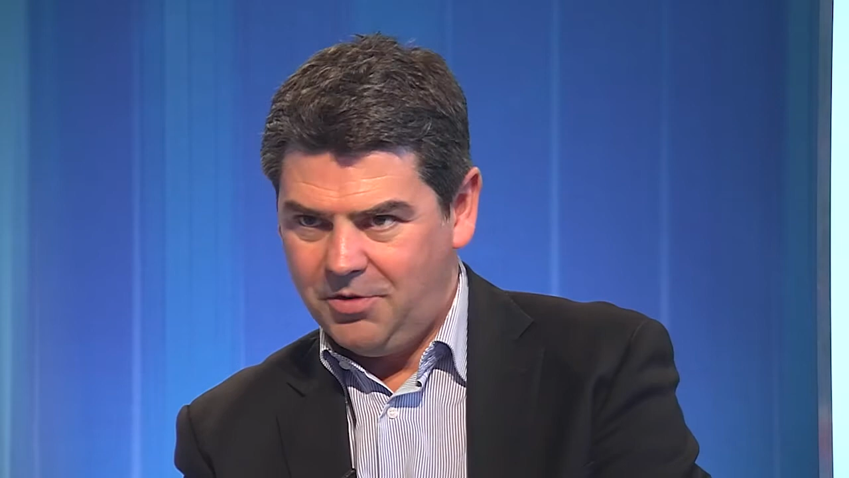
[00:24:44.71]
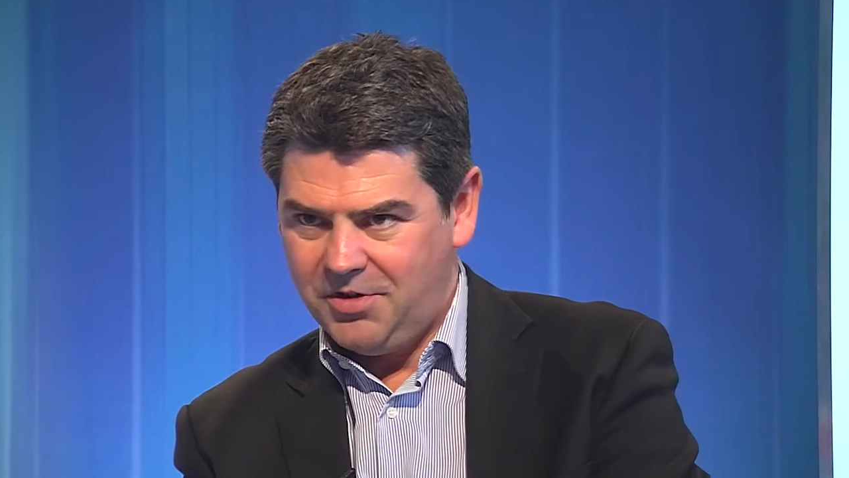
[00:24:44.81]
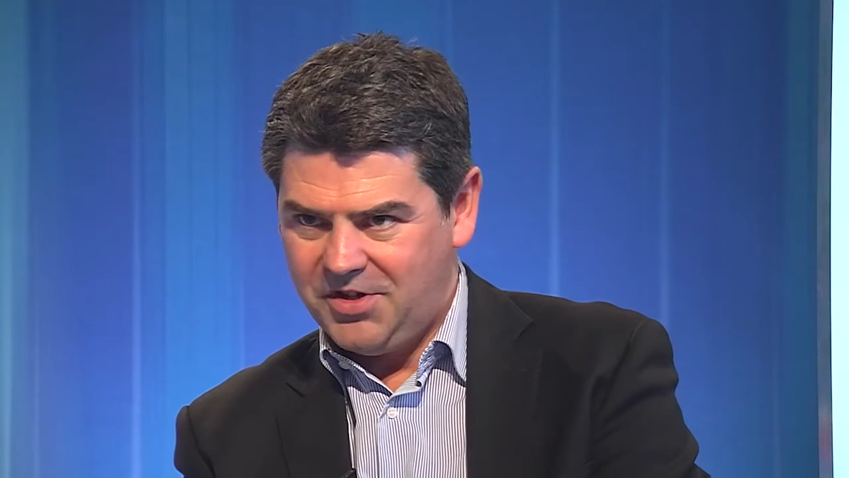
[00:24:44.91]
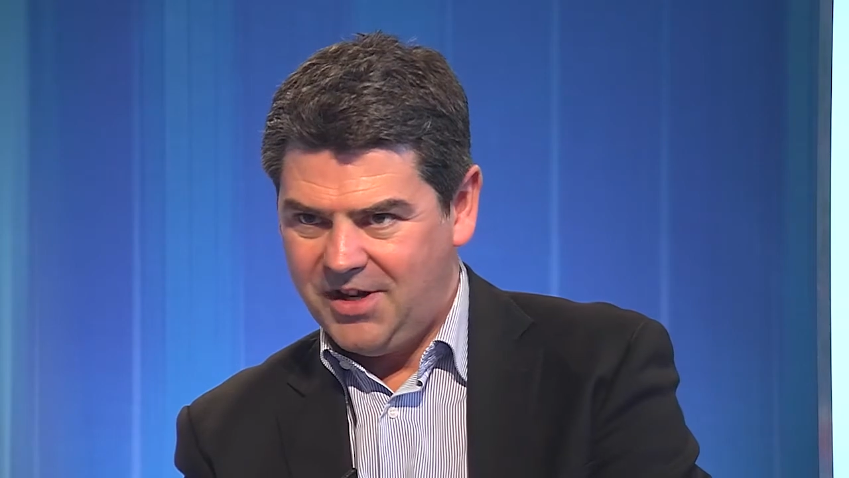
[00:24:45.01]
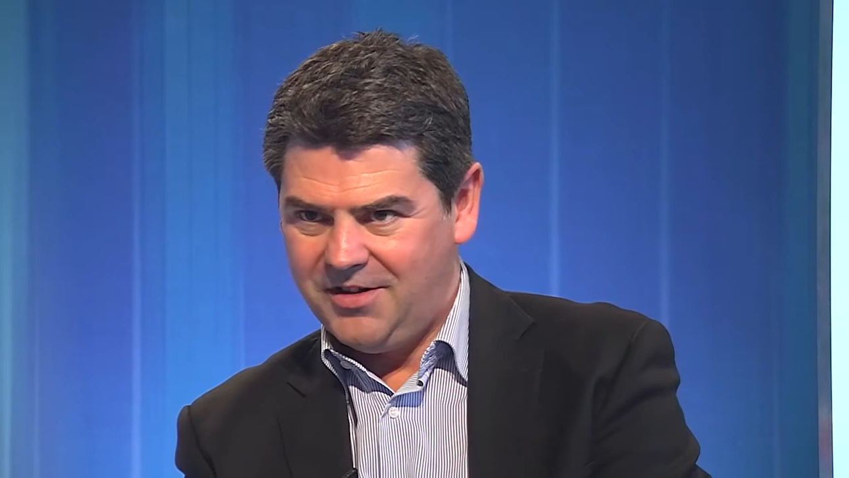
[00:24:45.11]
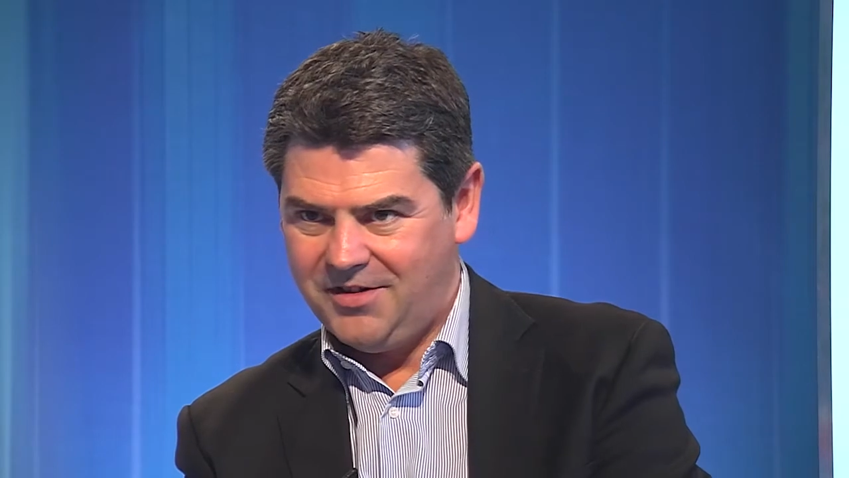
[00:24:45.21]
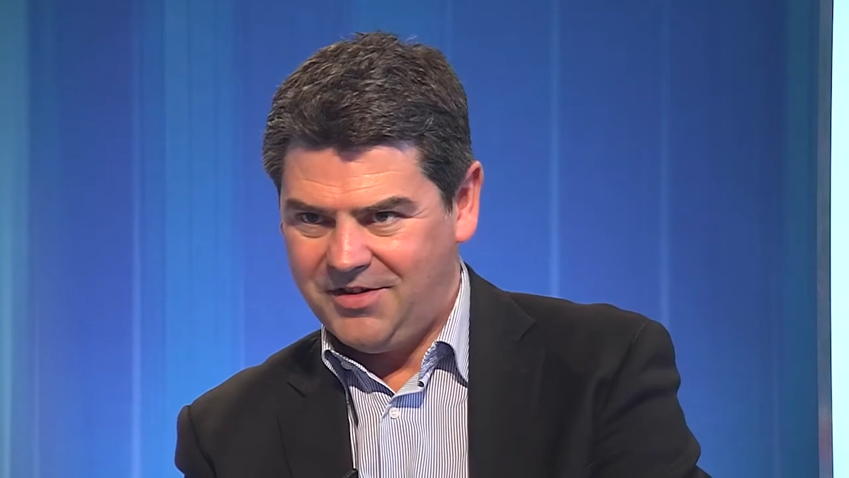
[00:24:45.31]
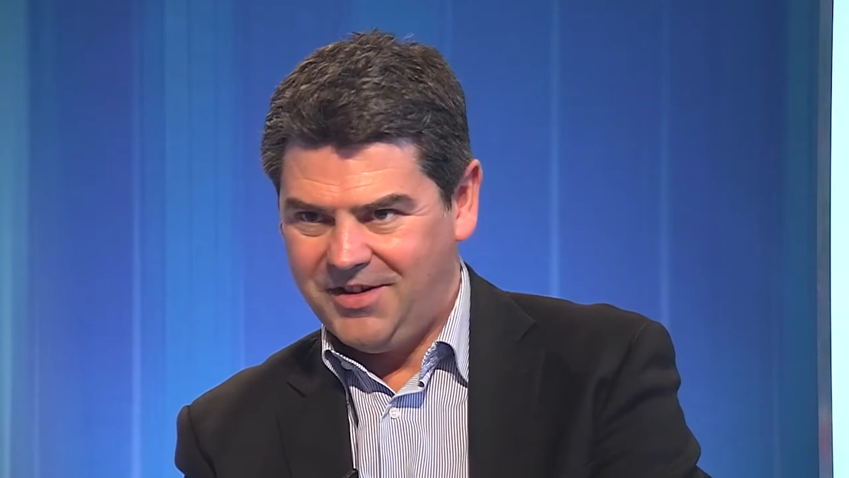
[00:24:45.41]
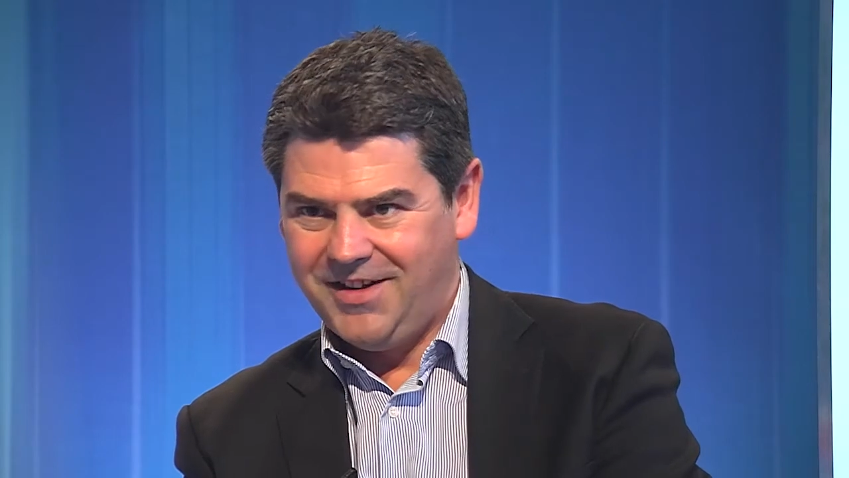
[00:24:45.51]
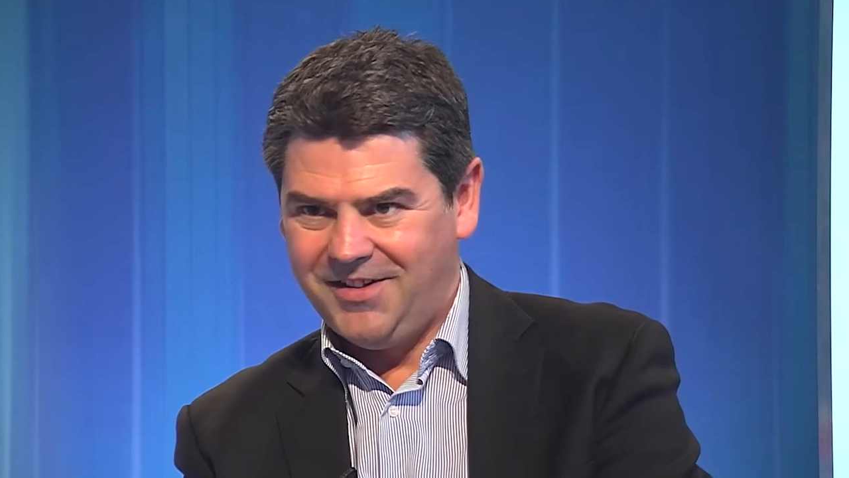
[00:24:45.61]
understand
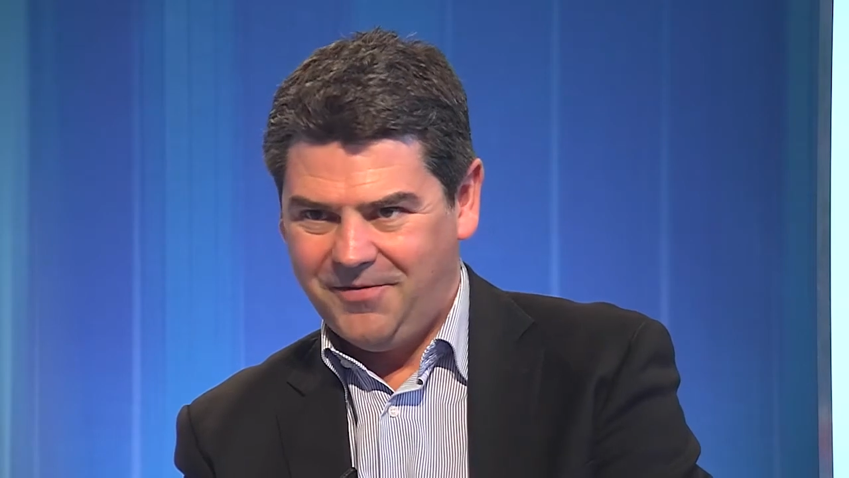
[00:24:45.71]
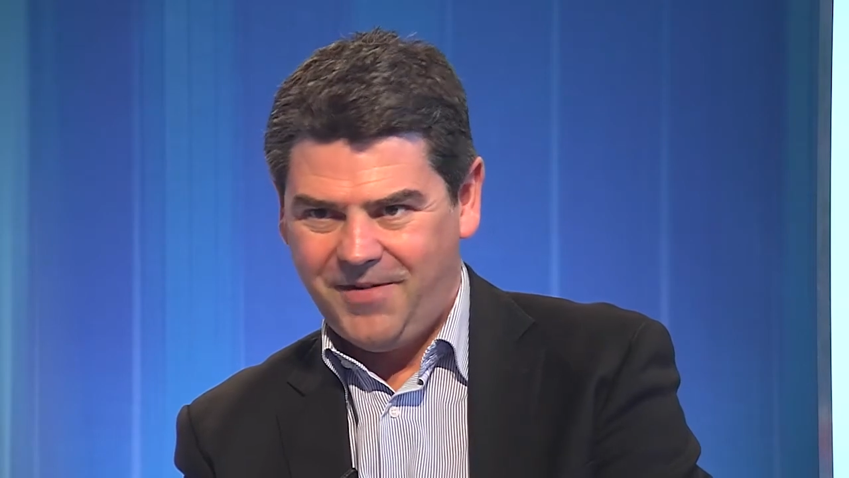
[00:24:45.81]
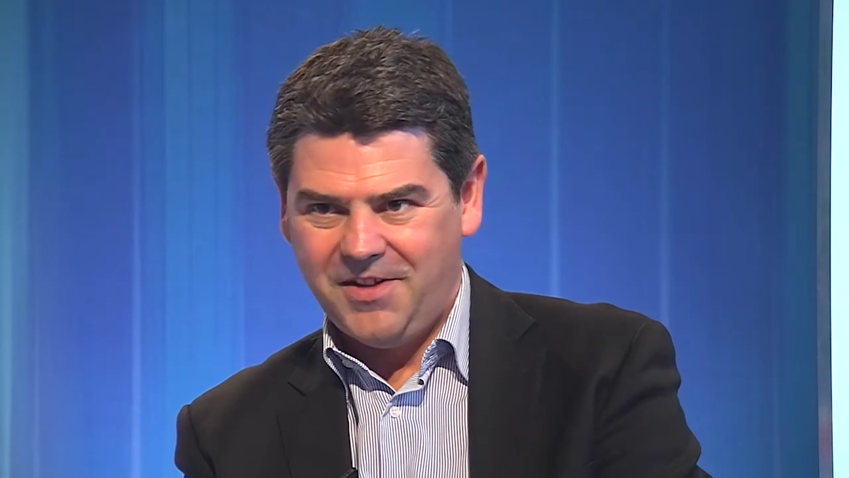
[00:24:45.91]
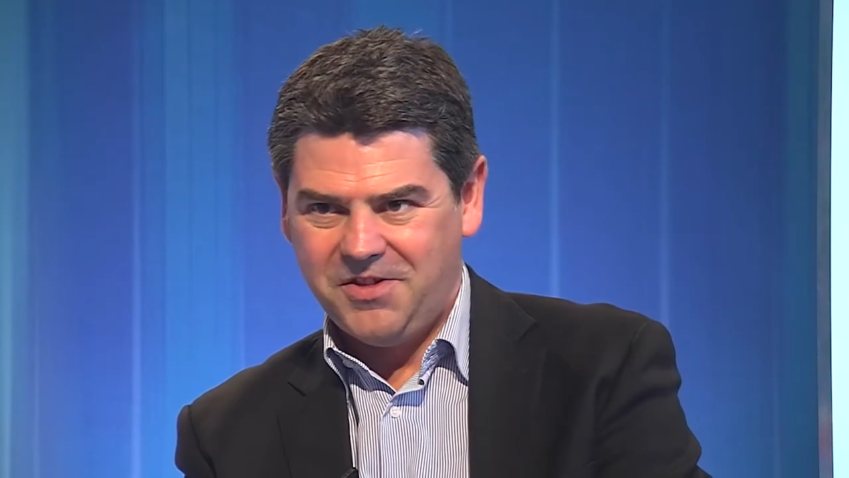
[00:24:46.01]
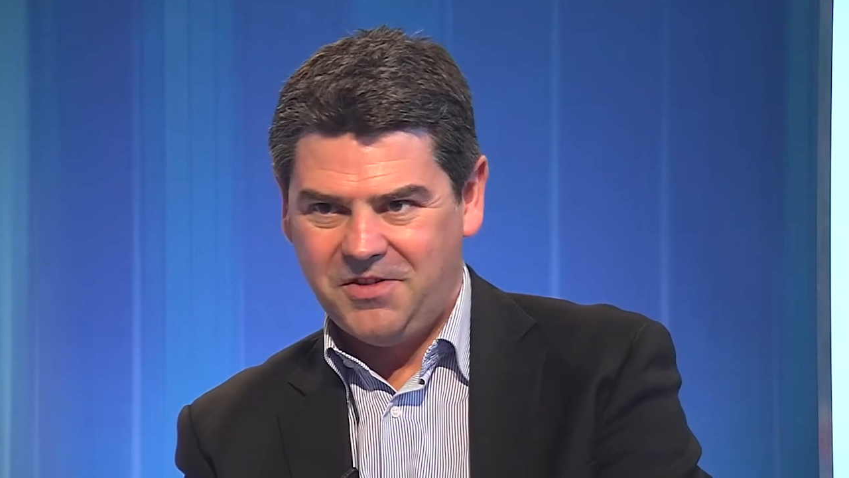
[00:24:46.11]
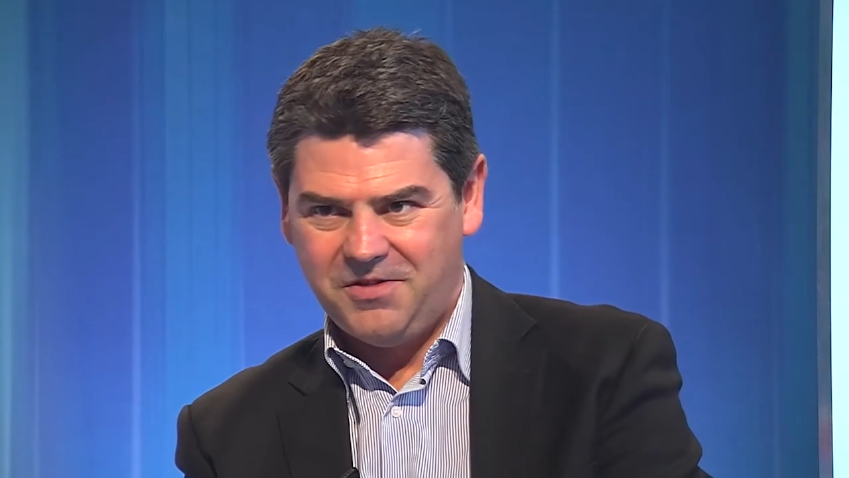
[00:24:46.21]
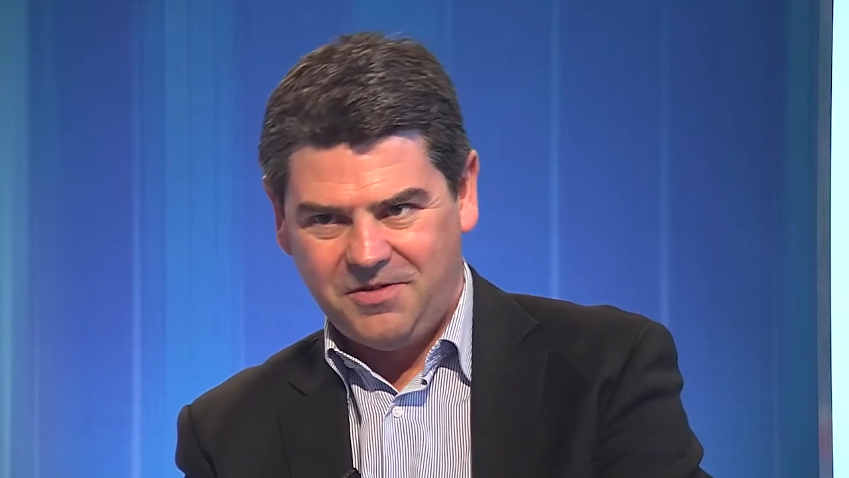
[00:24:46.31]
the fans'